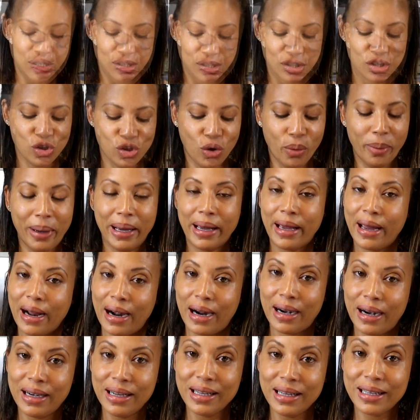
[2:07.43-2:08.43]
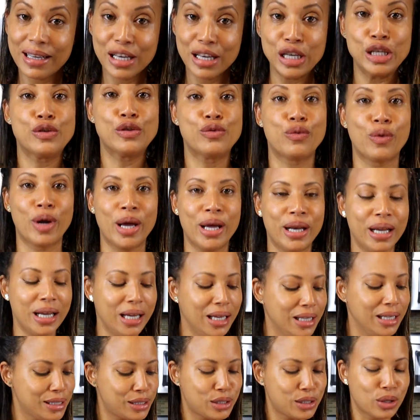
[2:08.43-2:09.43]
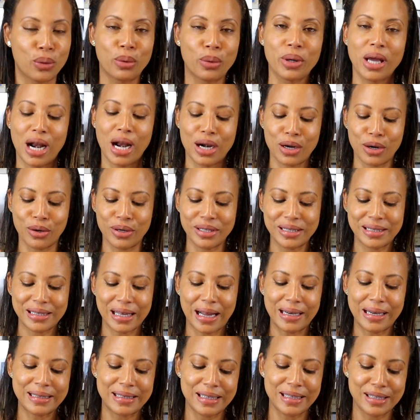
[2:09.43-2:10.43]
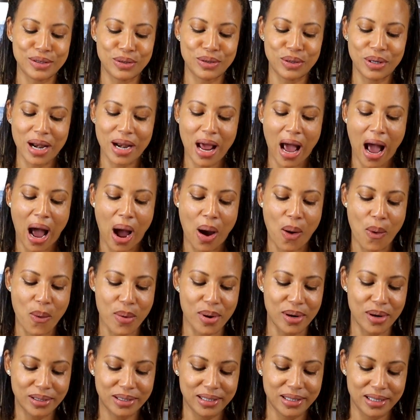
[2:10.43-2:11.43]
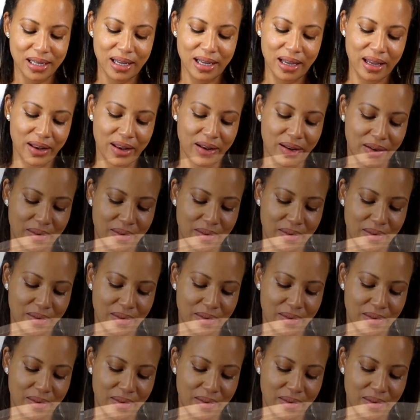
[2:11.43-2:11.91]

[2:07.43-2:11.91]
So my garlic is ready, so we are gonna start seasoning our chicken.